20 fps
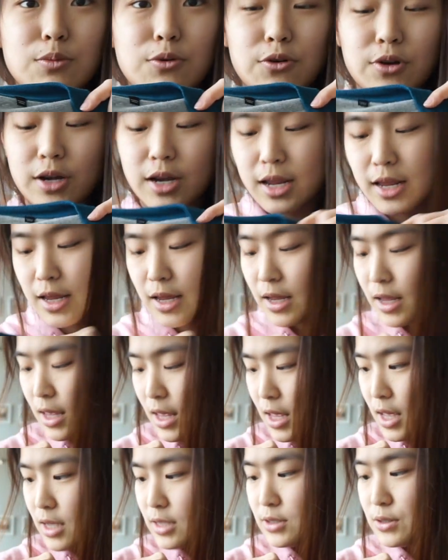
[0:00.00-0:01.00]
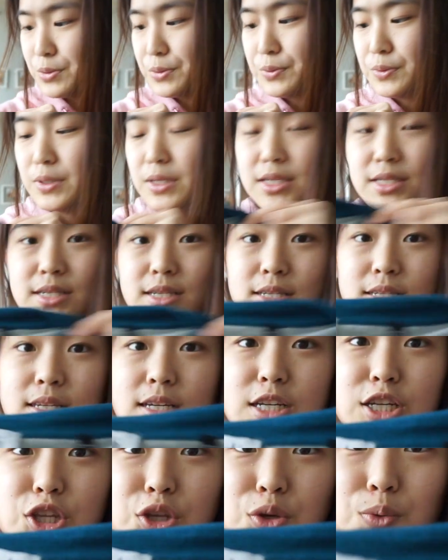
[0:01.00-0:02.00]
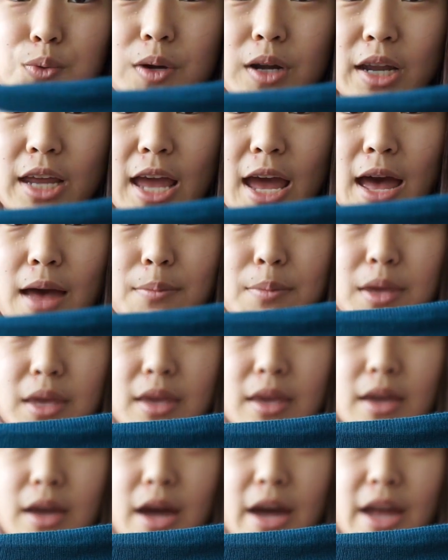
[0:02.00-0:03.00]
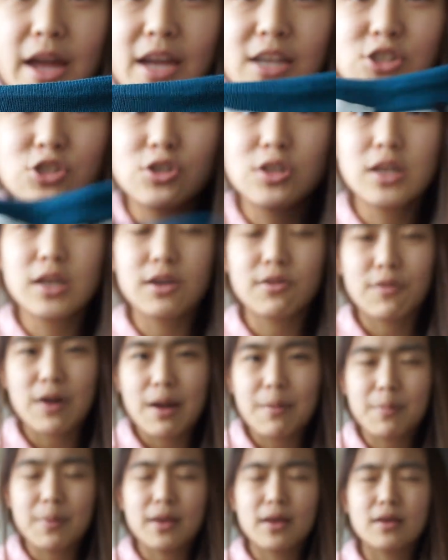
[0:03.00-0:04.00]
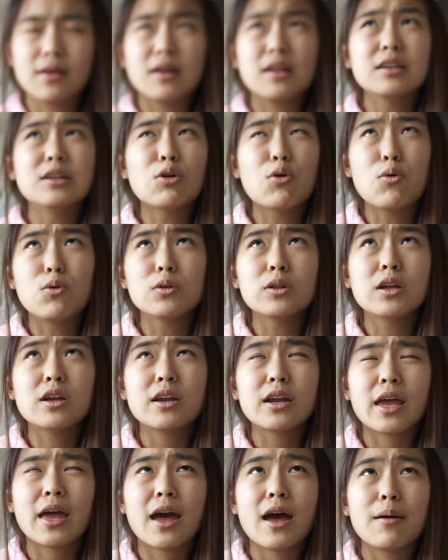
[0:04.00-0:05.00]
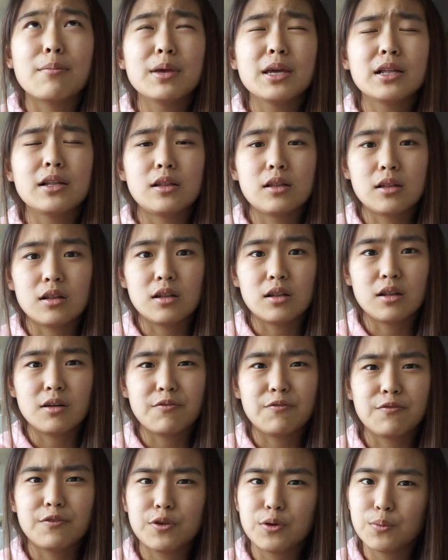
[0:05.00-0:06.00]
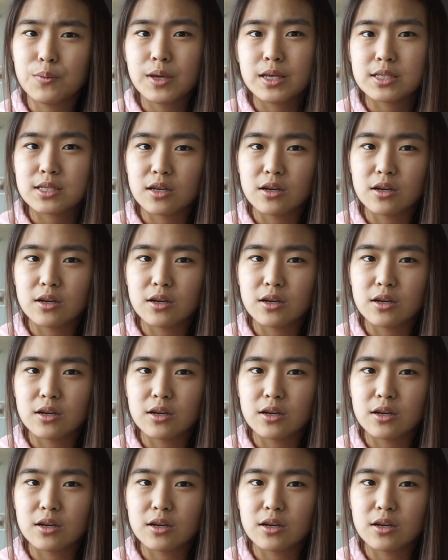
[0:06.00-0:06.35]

morning. So this is a newer Cabi. I actually grabbed an older Cabi a few weeks